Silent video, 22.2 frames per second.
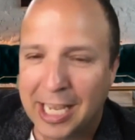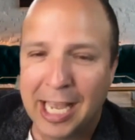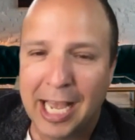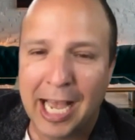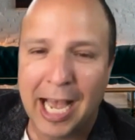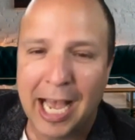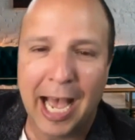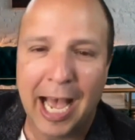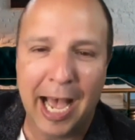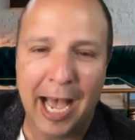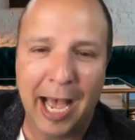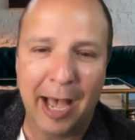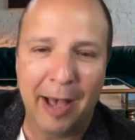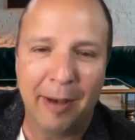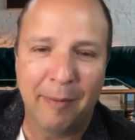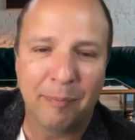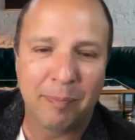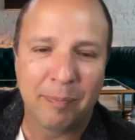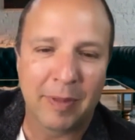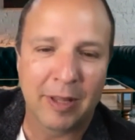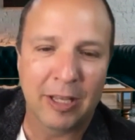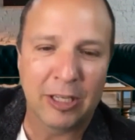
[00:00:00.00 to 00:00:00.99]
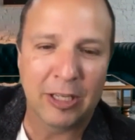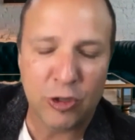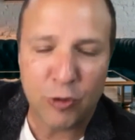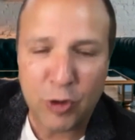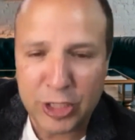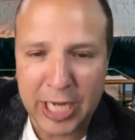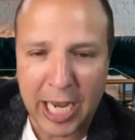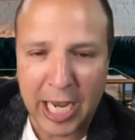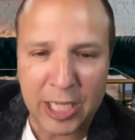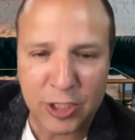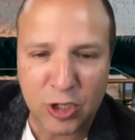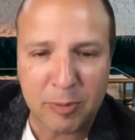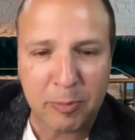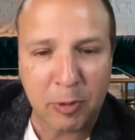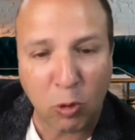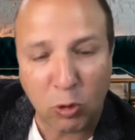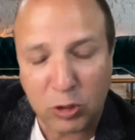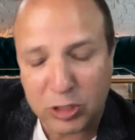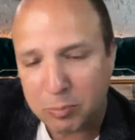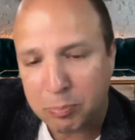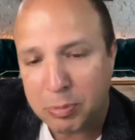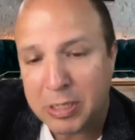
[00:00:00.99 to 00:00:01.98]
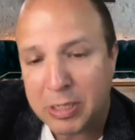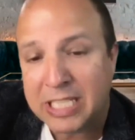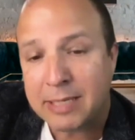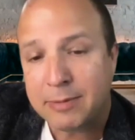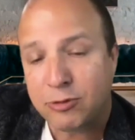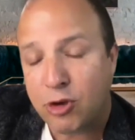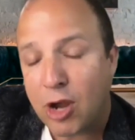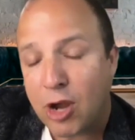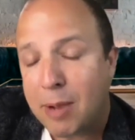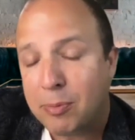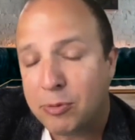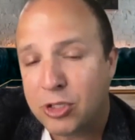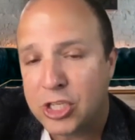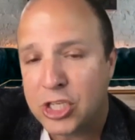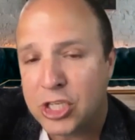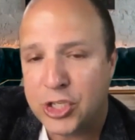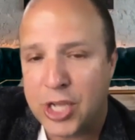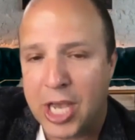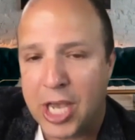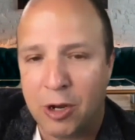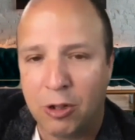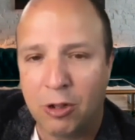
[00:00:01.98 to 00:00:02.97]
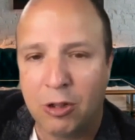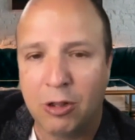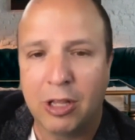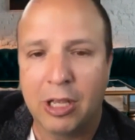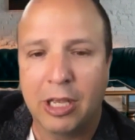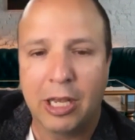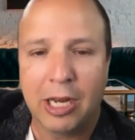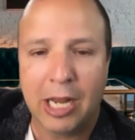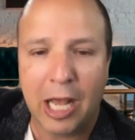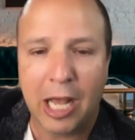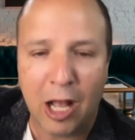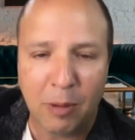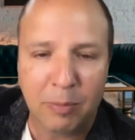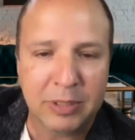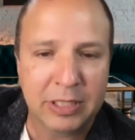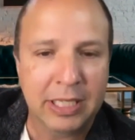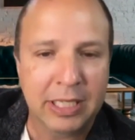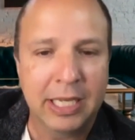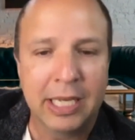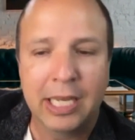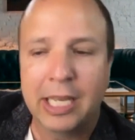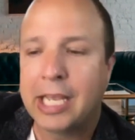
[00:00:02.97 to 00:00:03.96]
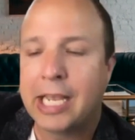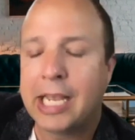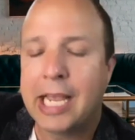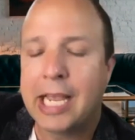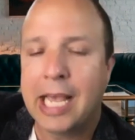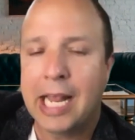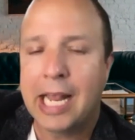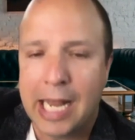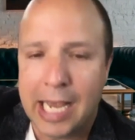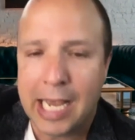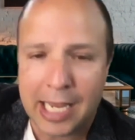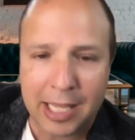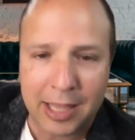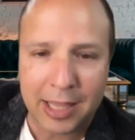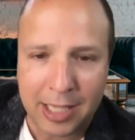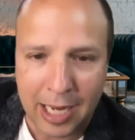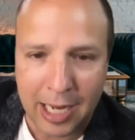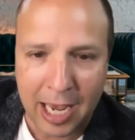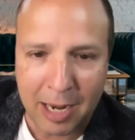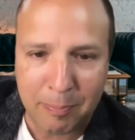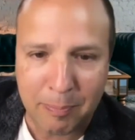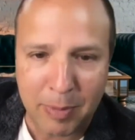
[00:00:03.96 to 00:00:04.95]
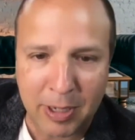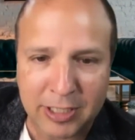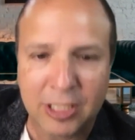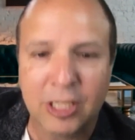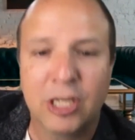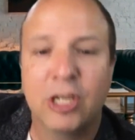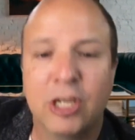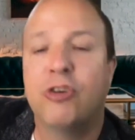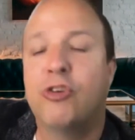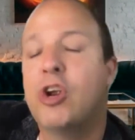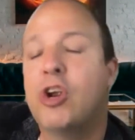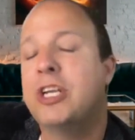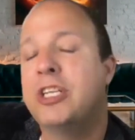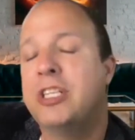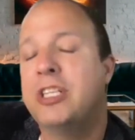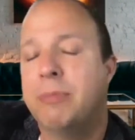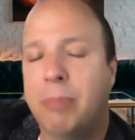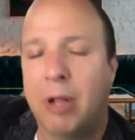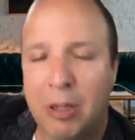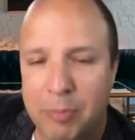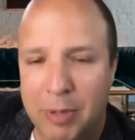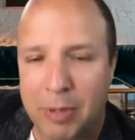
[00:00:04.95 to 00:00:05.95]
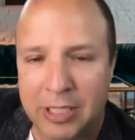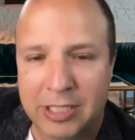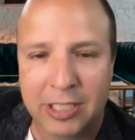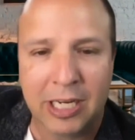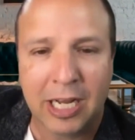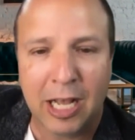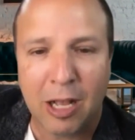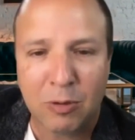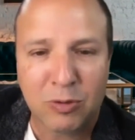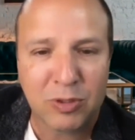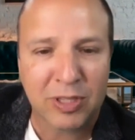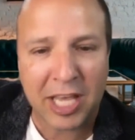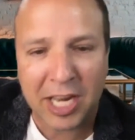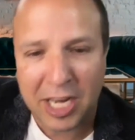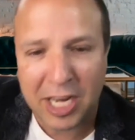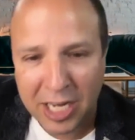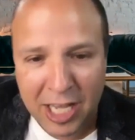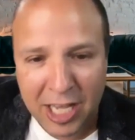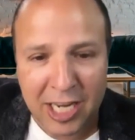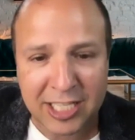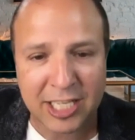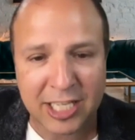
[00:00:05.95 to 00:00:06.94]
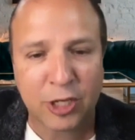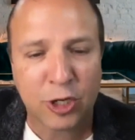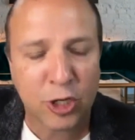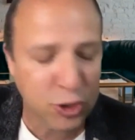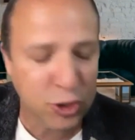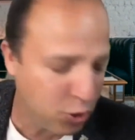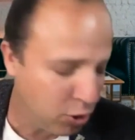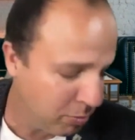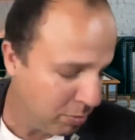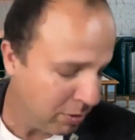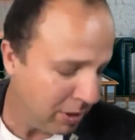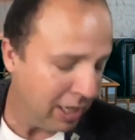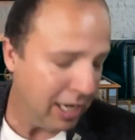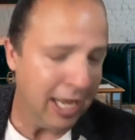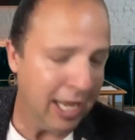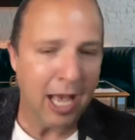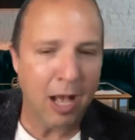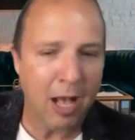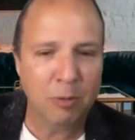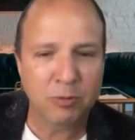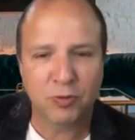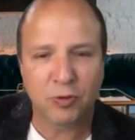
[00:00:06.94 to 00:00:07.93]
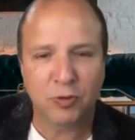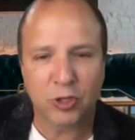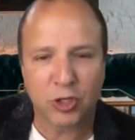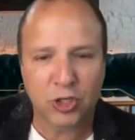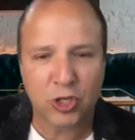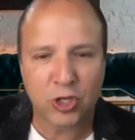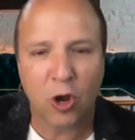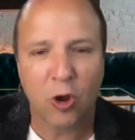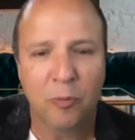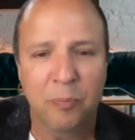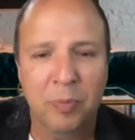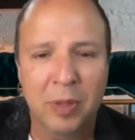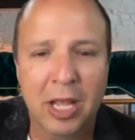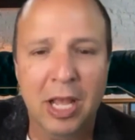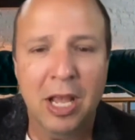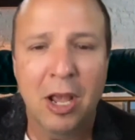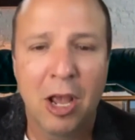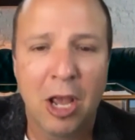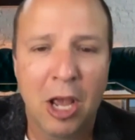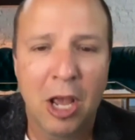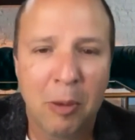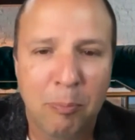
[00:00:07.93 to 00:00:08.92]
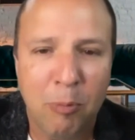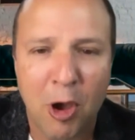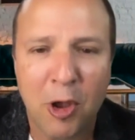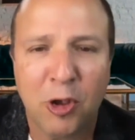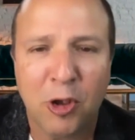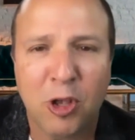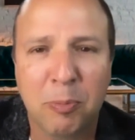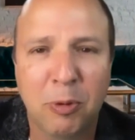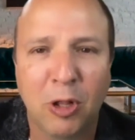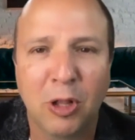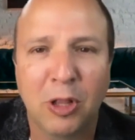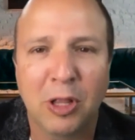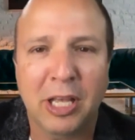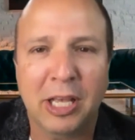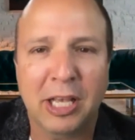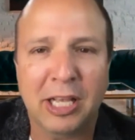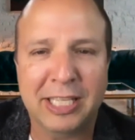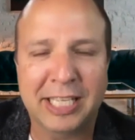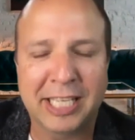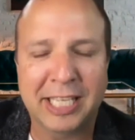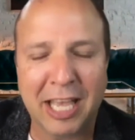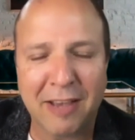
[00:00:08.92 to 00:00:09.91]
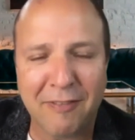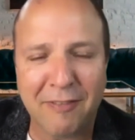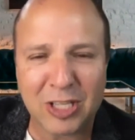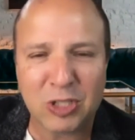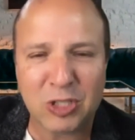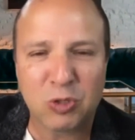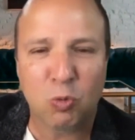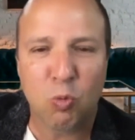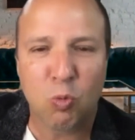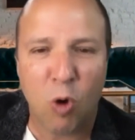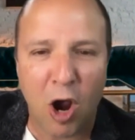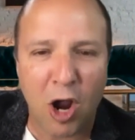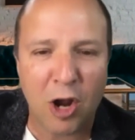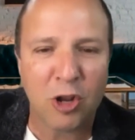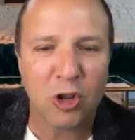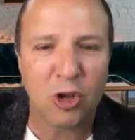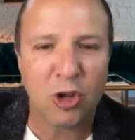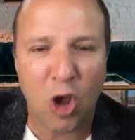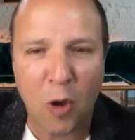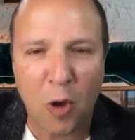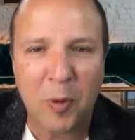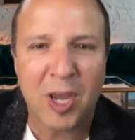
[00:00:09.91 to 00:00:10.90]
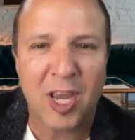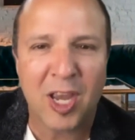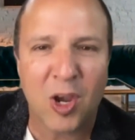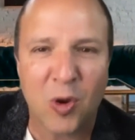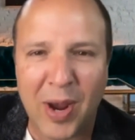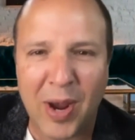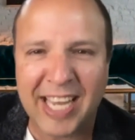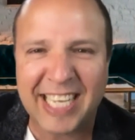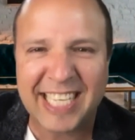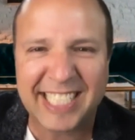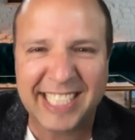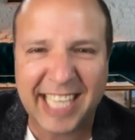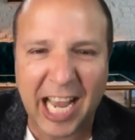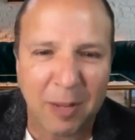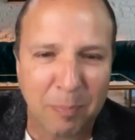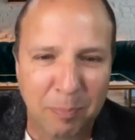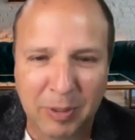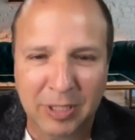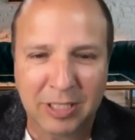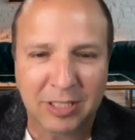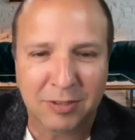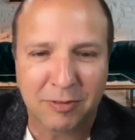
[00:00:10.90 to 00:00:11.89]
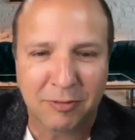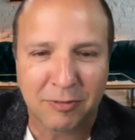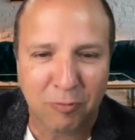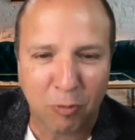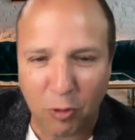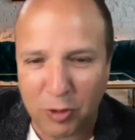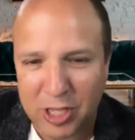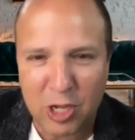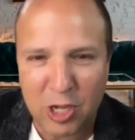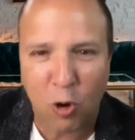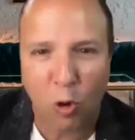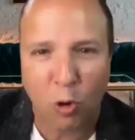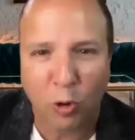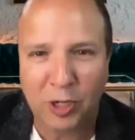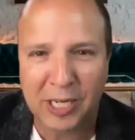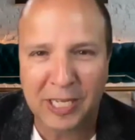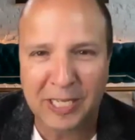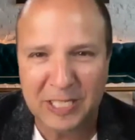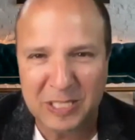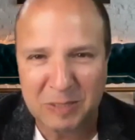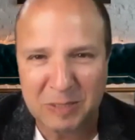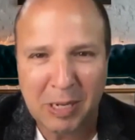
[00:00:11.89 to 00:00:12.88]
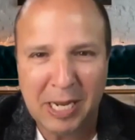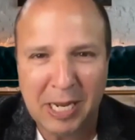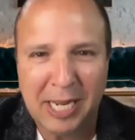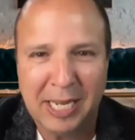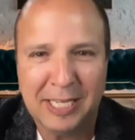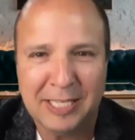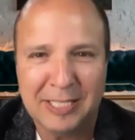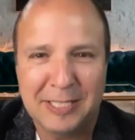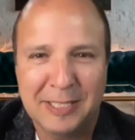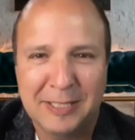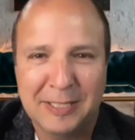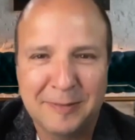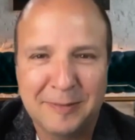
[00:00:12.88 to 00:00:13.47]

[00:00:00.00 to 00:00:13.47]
So reach out to him. Also, please subscribe to this channel. It helps. Click the like button, crush the bell button. It helps with analytics in YouTube. Helps with the show. Barnacle Bill, give us one going away statement for the audience, please.